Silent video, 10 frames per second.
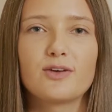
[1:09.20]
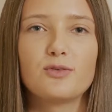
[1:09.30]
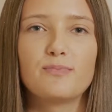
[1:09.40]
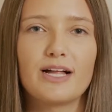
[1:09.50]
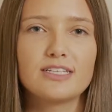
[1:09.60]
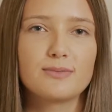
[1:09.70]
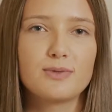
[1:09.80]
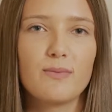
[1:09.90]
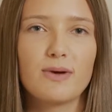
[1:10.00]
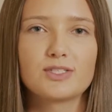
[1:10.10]
good balance
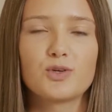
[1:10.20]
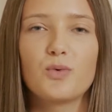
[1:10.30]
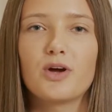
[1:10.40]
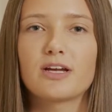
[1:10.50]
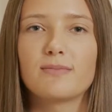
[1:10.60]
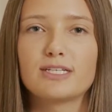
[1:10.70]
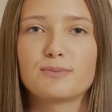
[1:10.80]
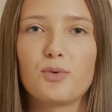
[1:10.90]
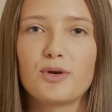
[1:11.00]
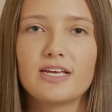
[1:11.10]
between my schoolwork and my
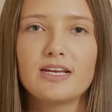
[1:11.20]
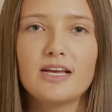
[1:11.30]
sporting